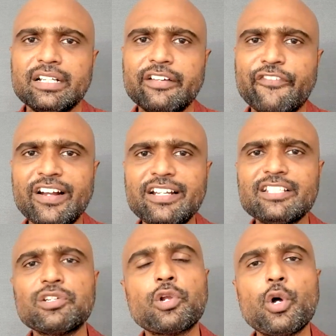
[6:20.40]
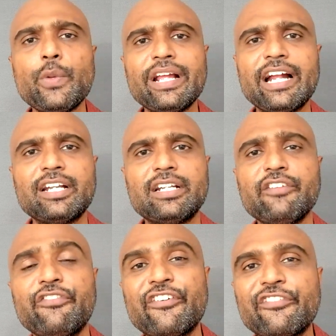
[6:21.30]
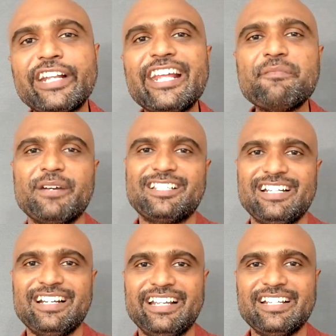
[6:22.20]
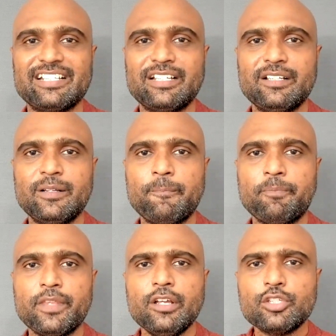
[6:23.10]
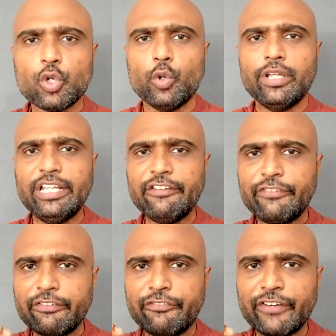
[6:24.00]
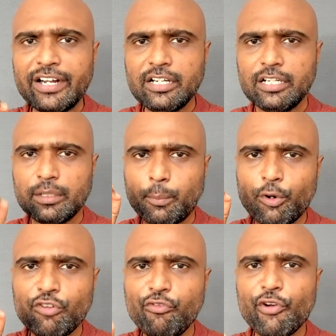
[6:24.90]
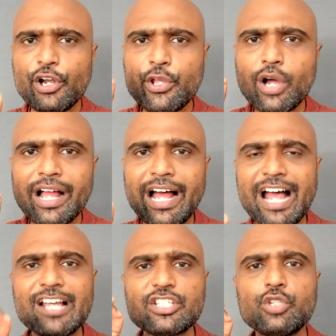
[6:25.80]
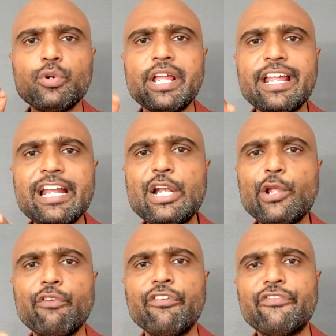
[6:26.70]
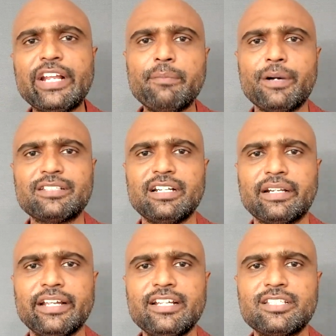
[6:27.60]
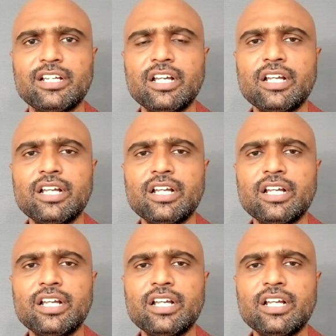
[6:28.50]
the fund is growing at 15%. So if a fund, the portfolio has to yield you 15%,